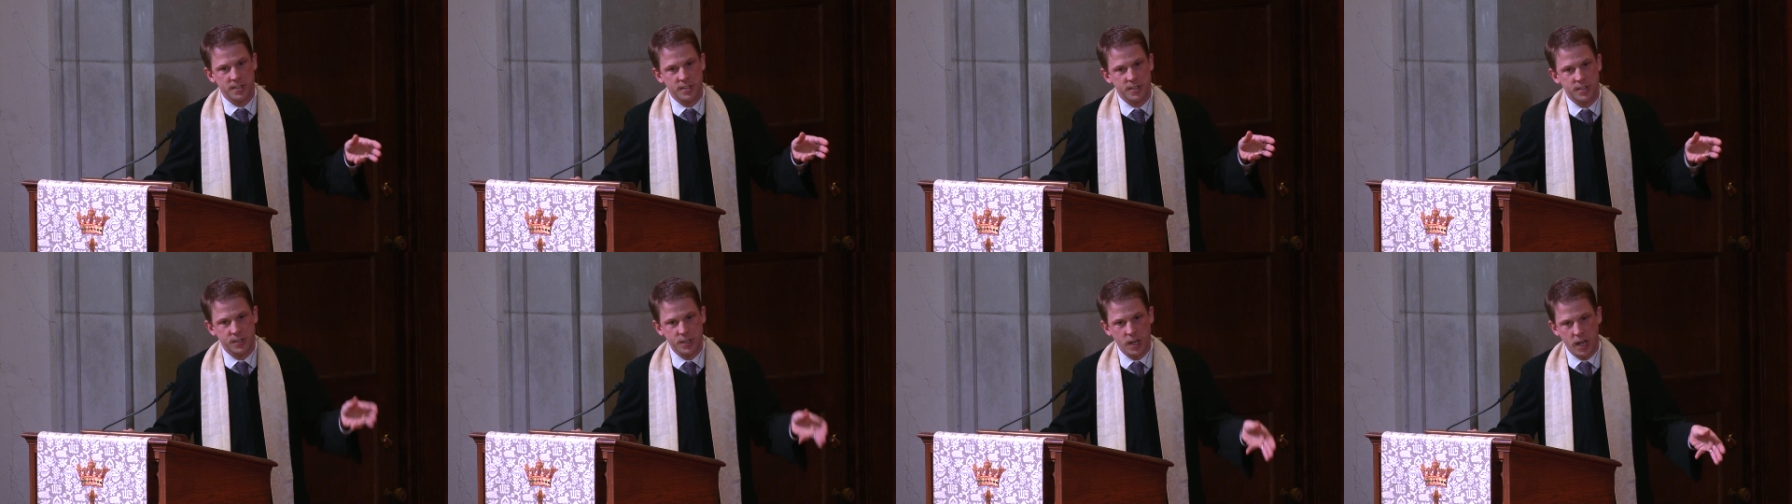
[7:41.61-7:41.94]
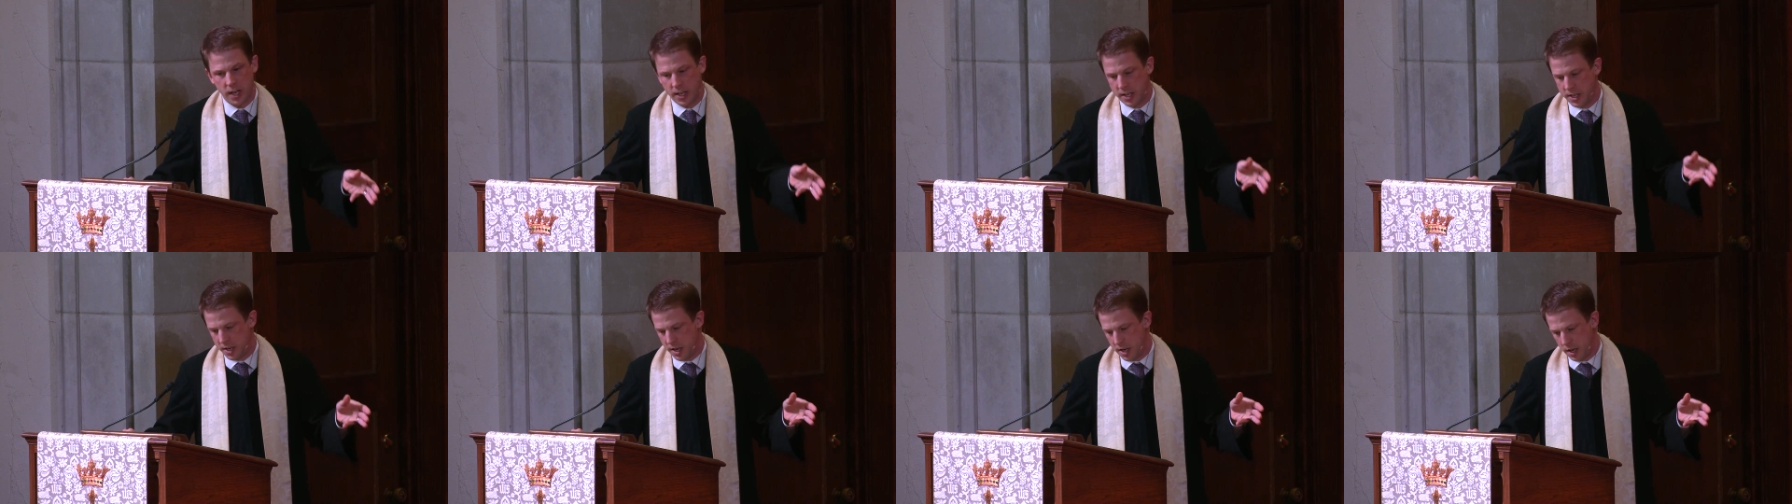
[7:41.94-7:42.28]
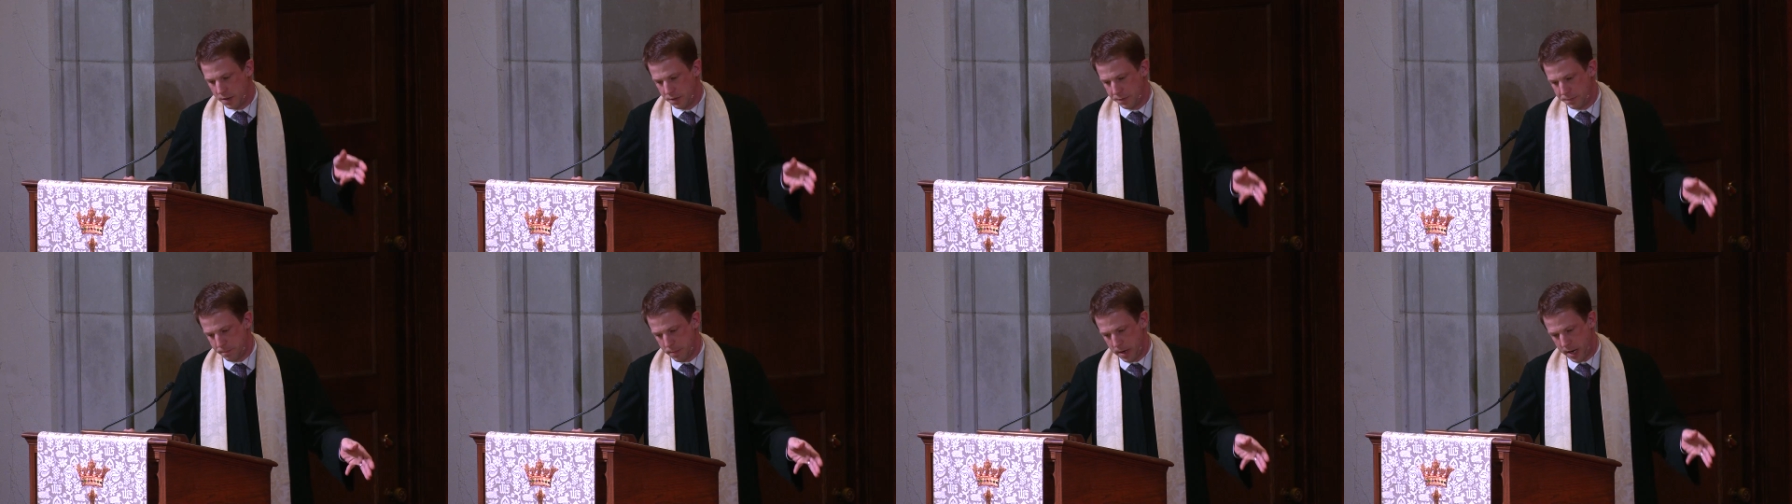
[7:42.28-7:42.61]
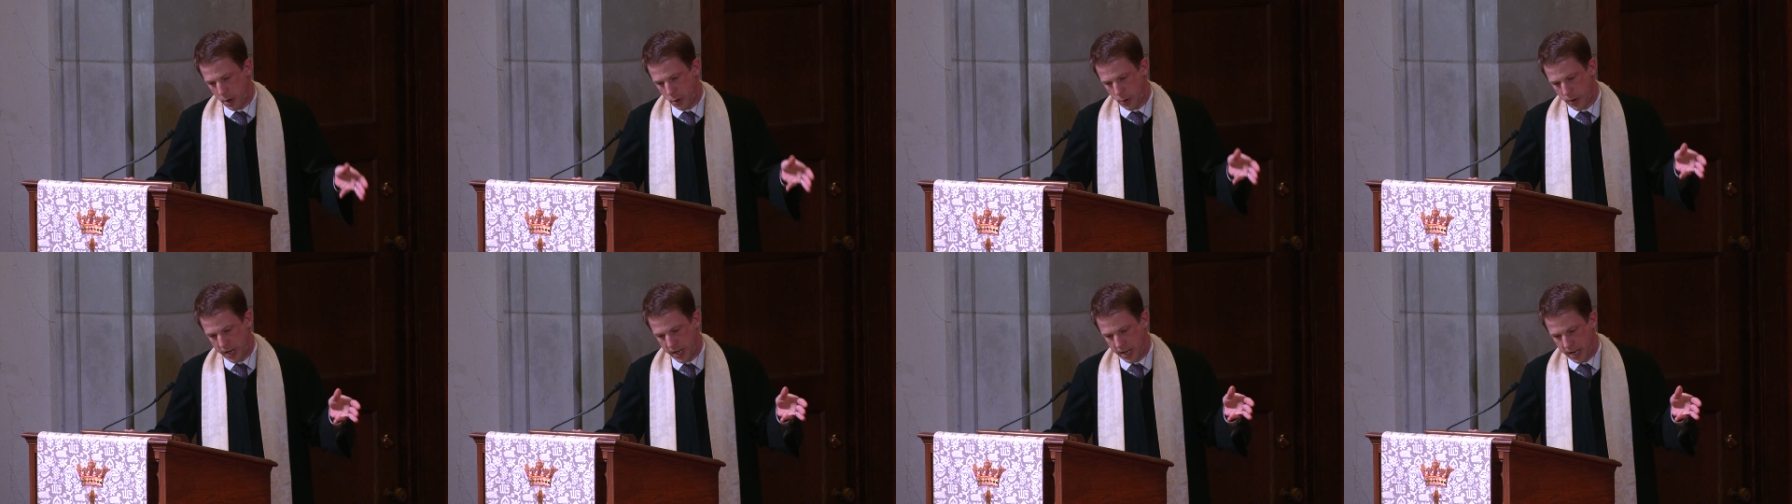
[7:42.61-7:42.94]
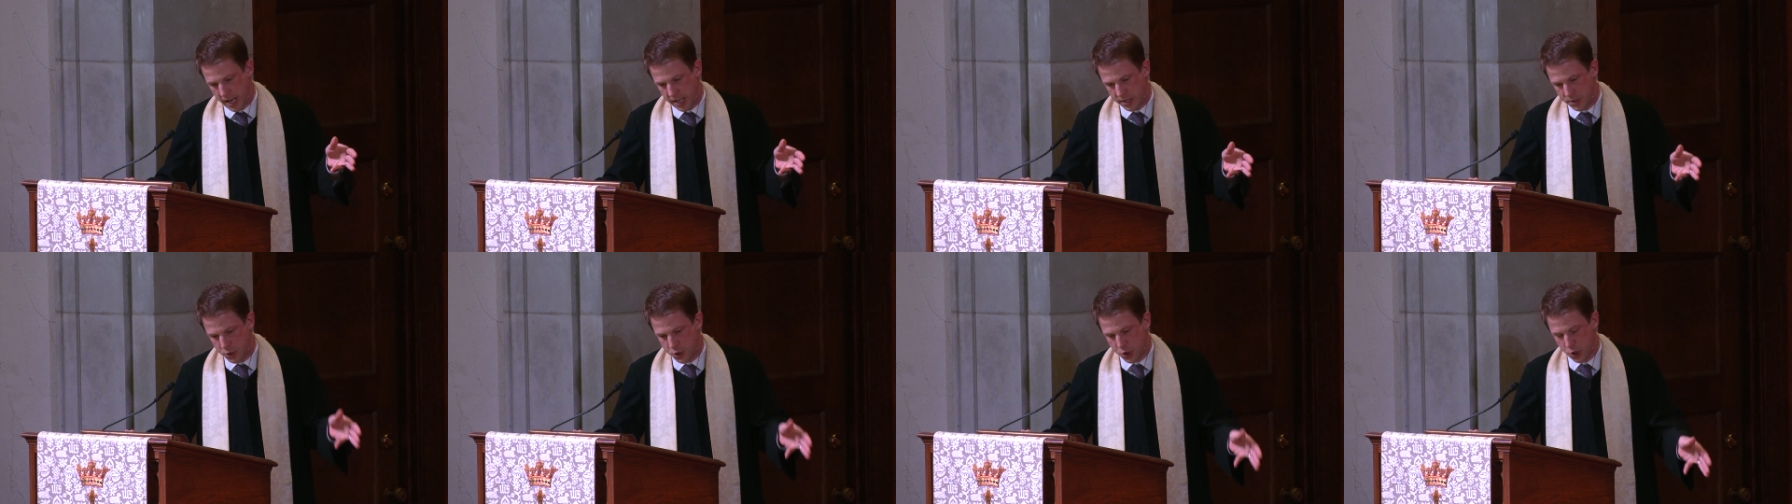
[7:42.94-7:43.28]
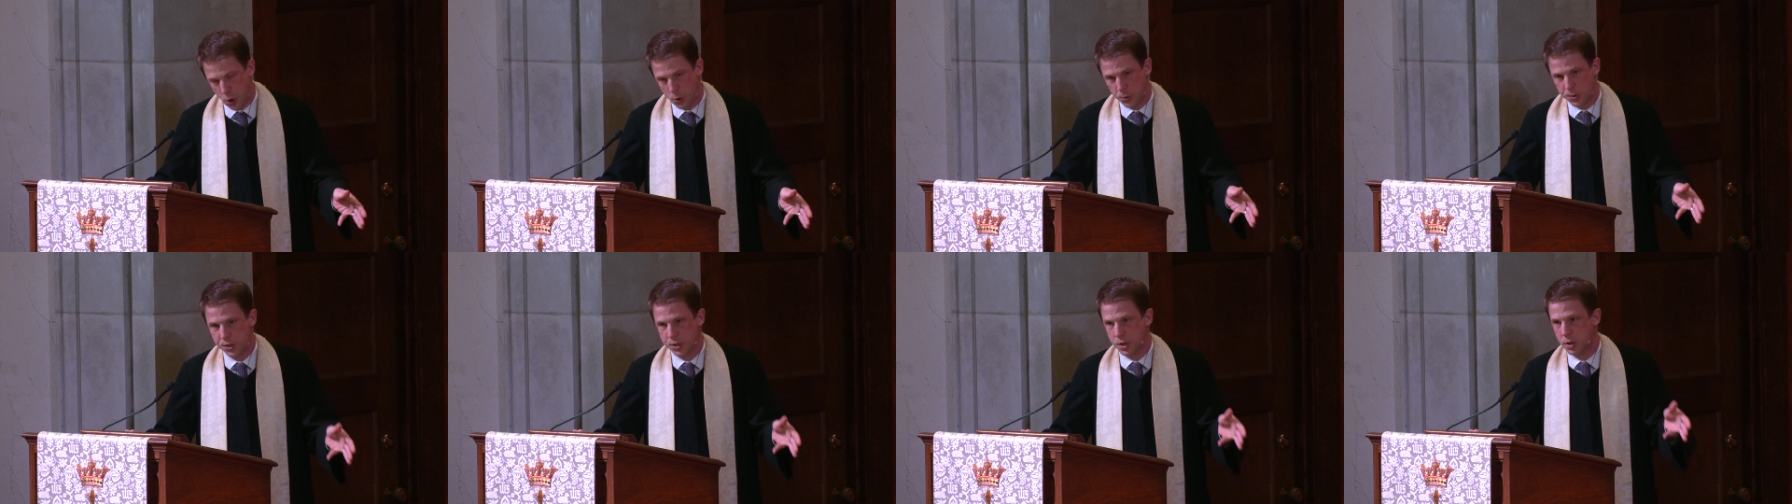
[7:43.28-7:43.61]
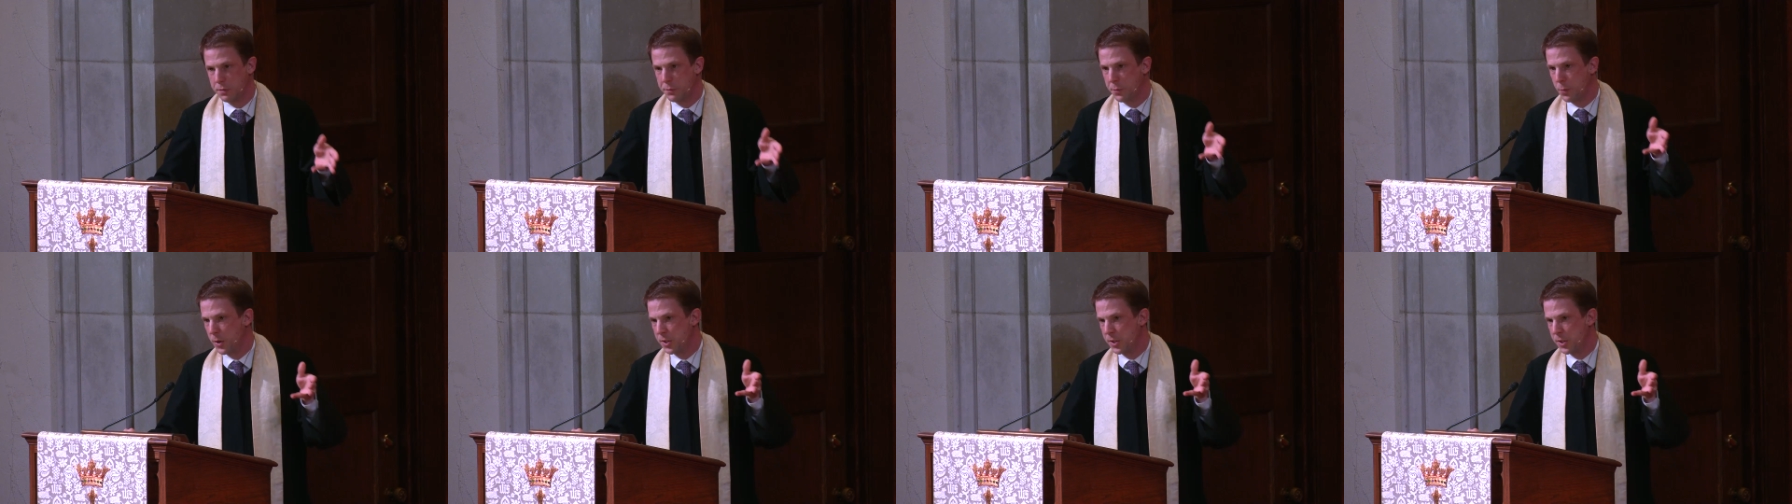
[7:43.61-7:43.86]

son of Mary and Joseph,